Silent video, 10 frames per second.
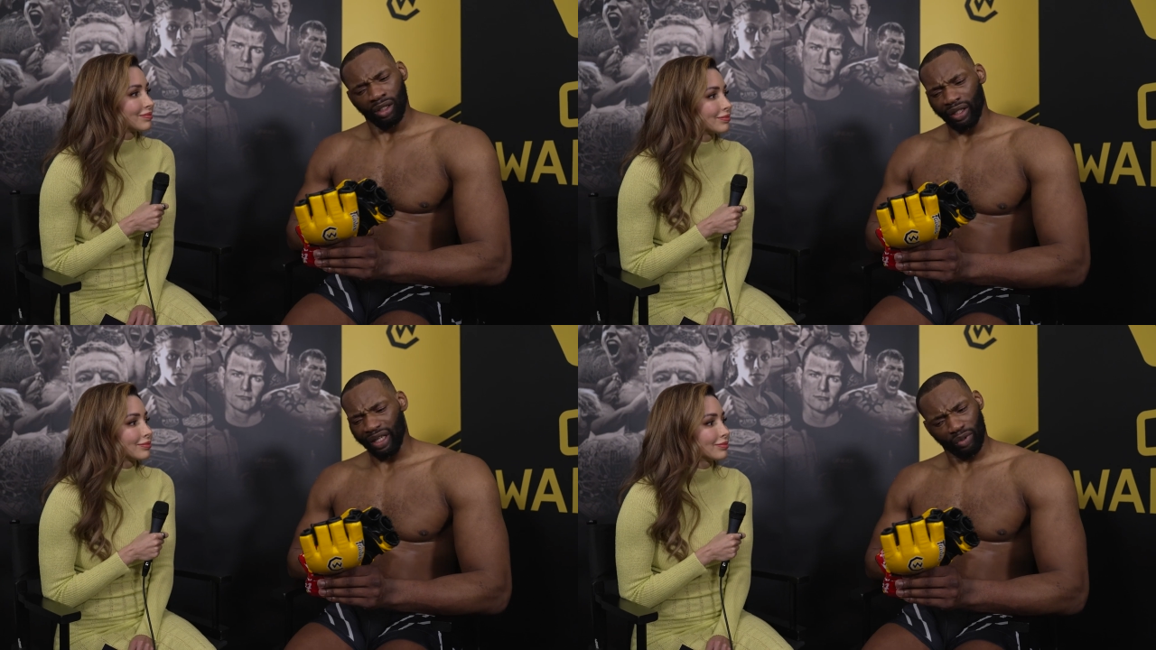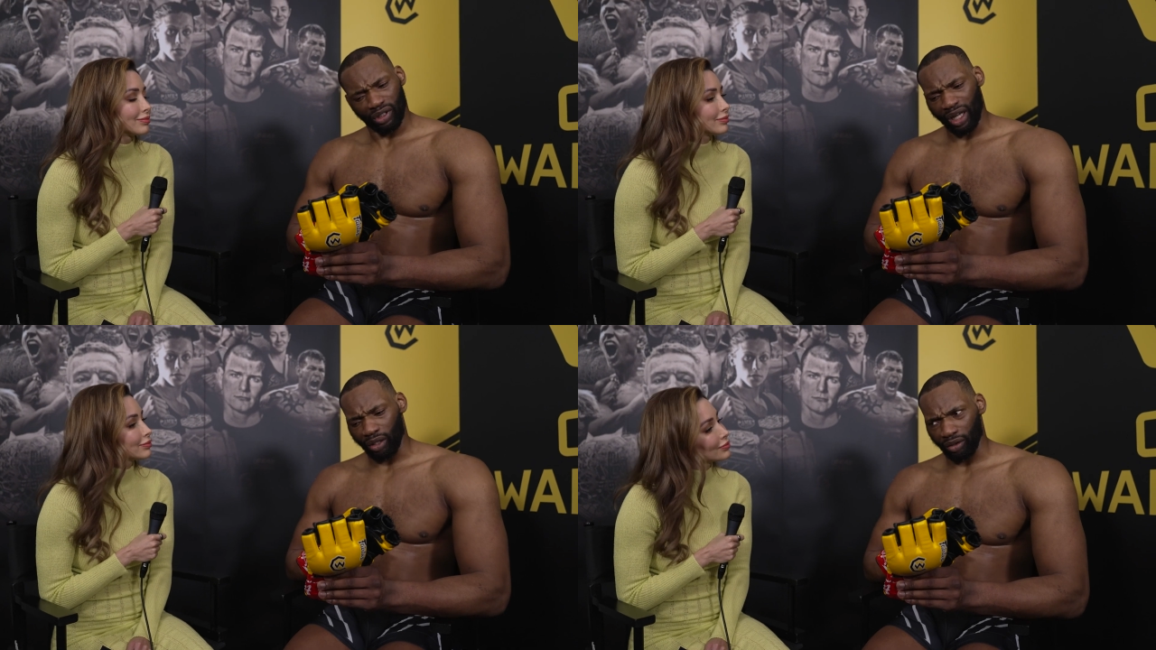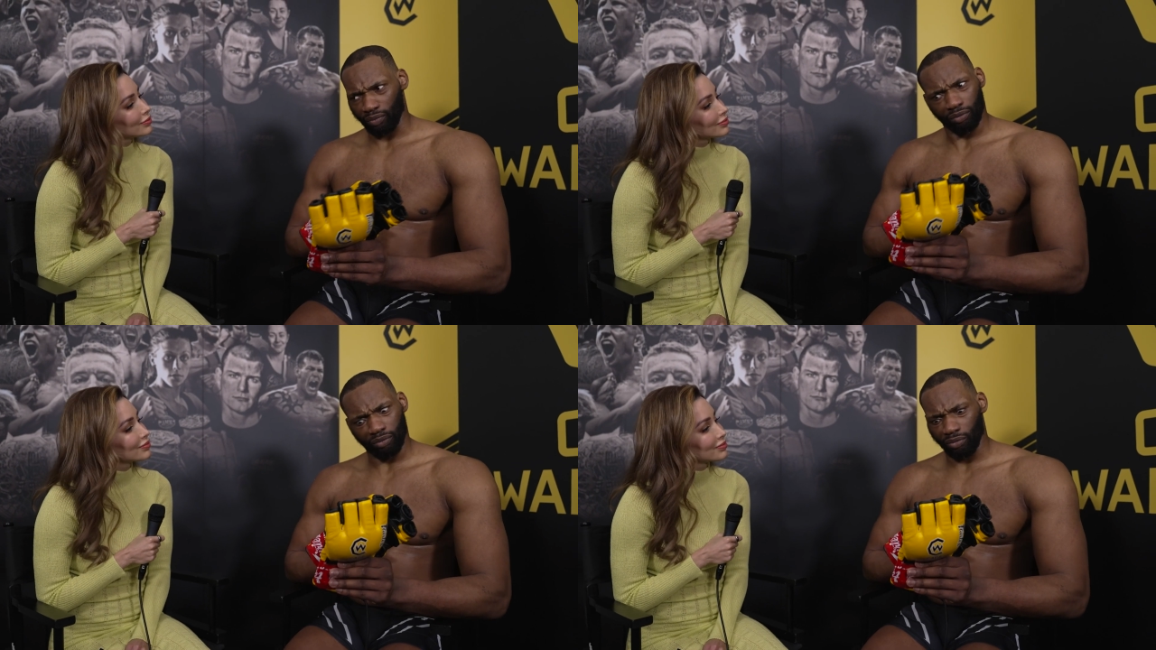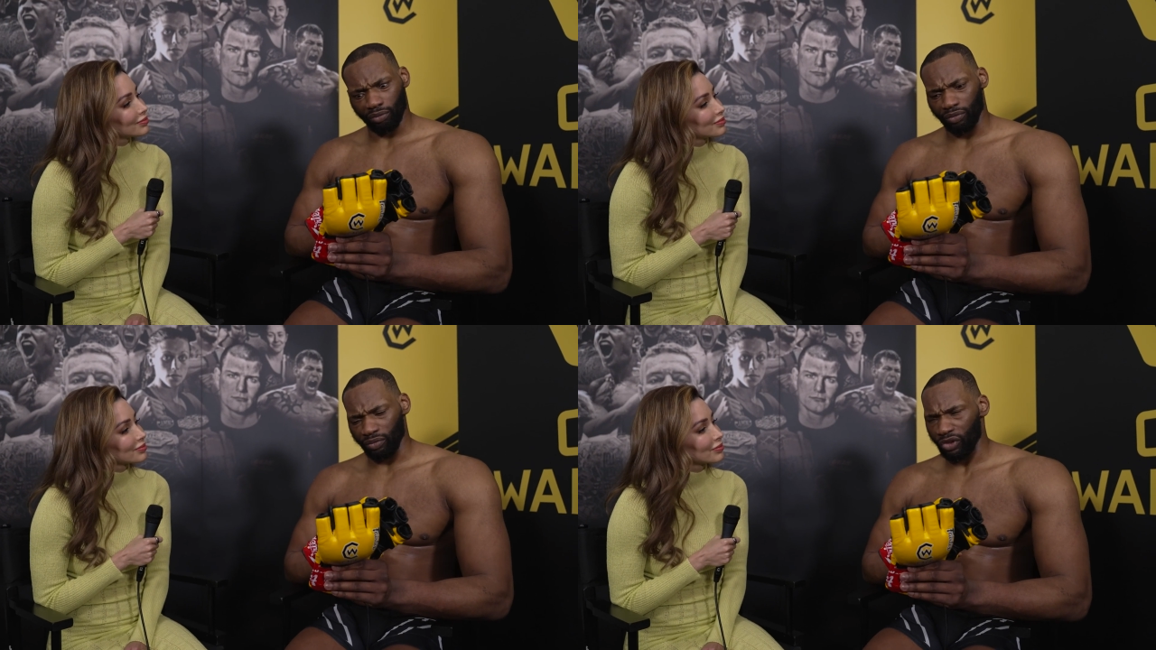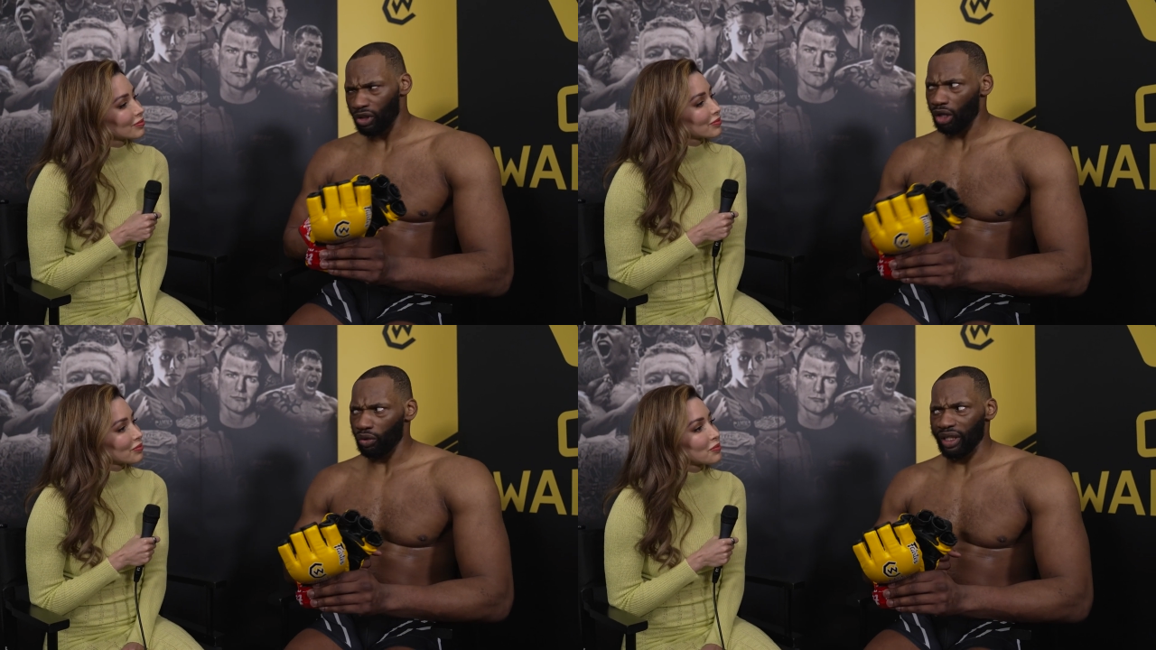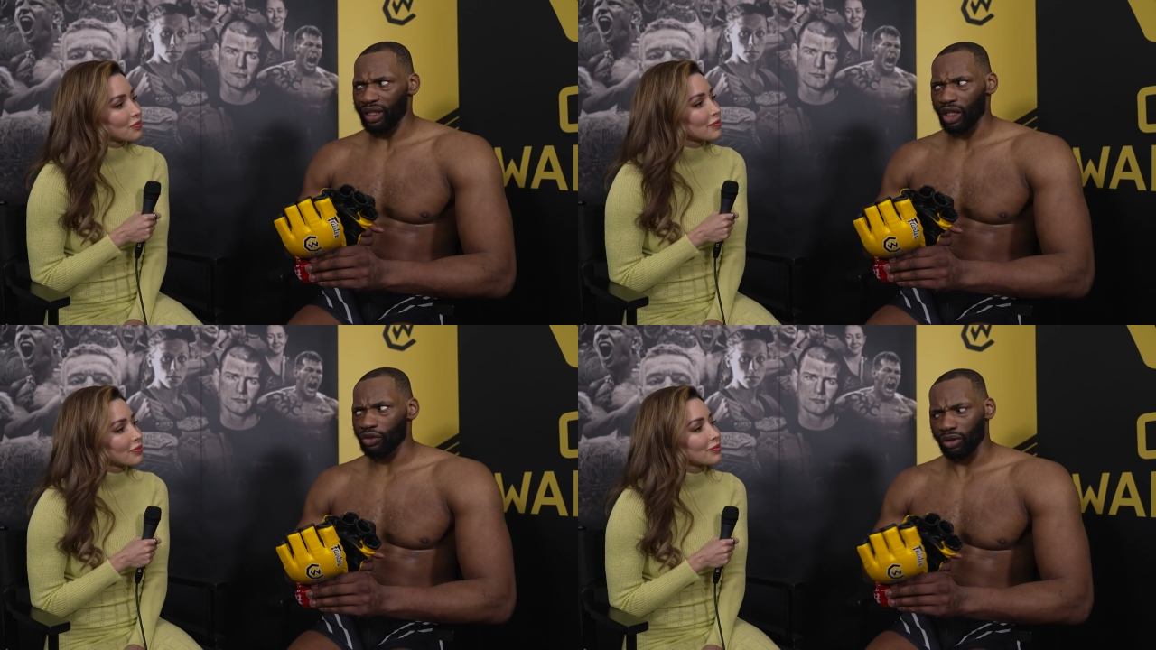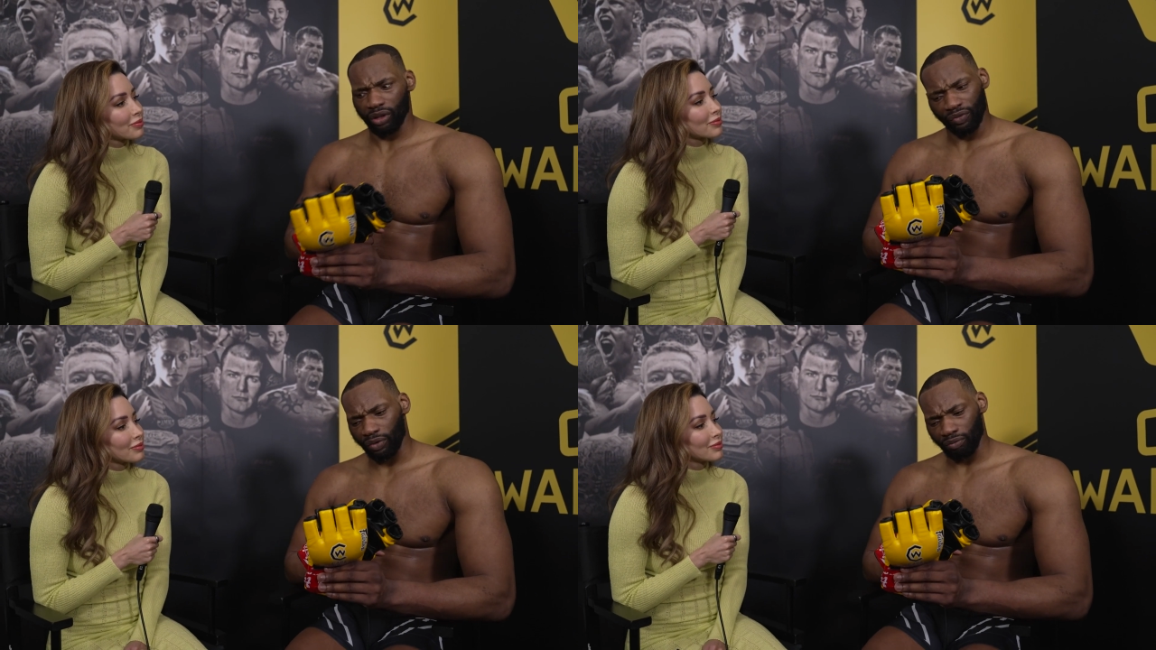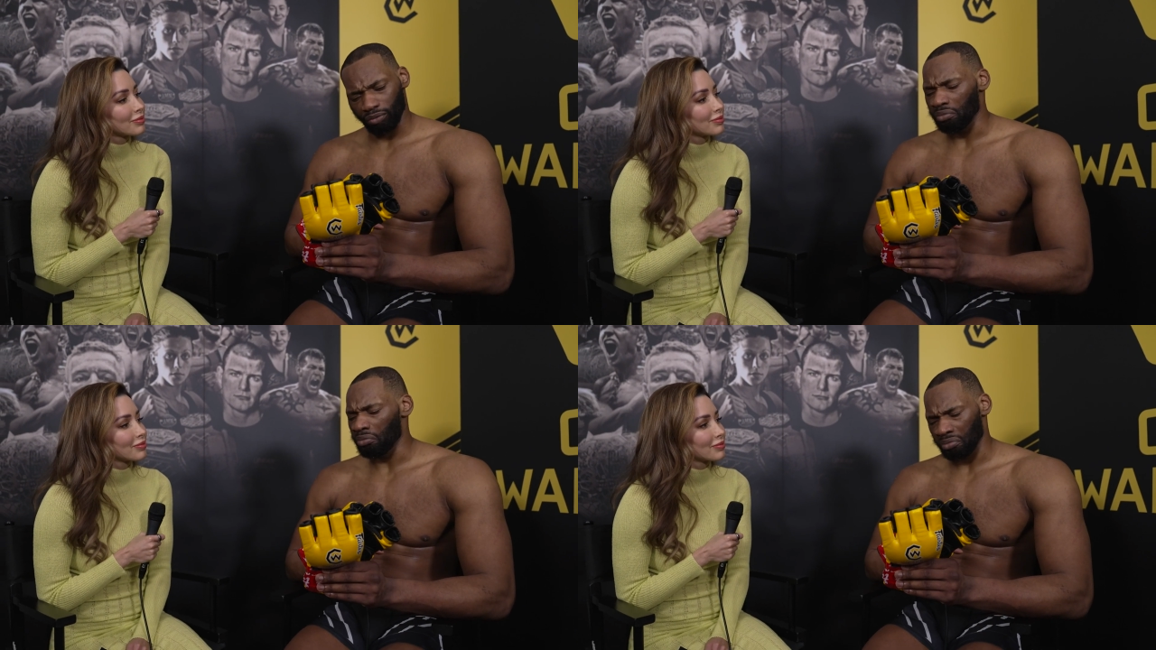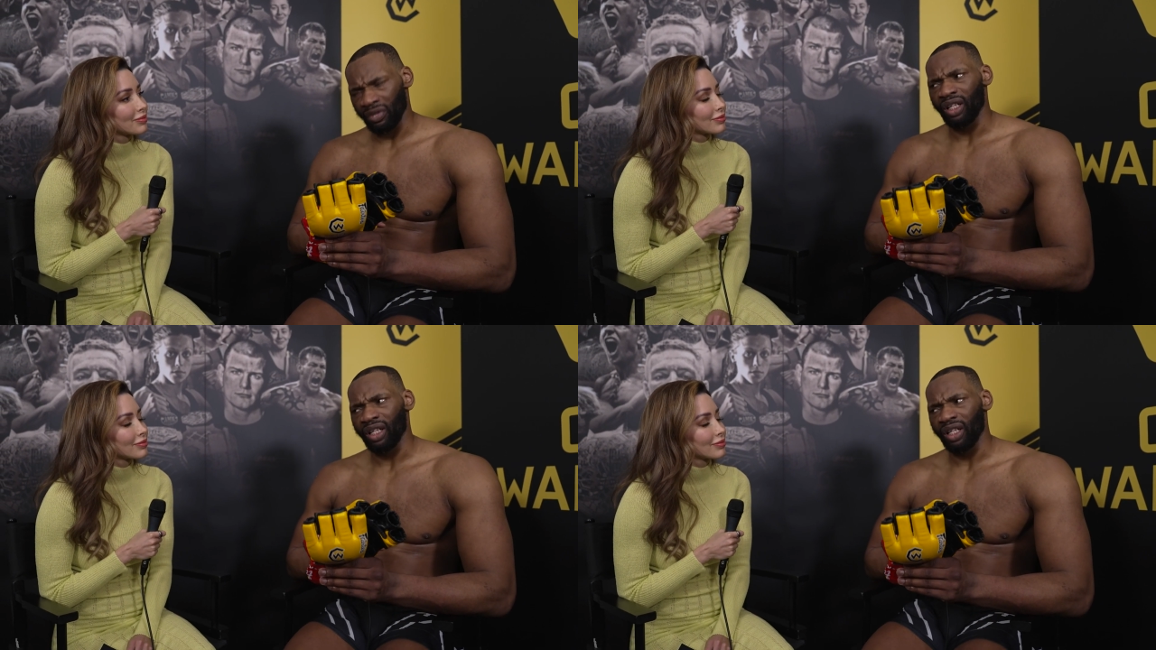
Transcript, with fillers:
Speaker 1: and it was like not looking natural. So I thought mm-hmm.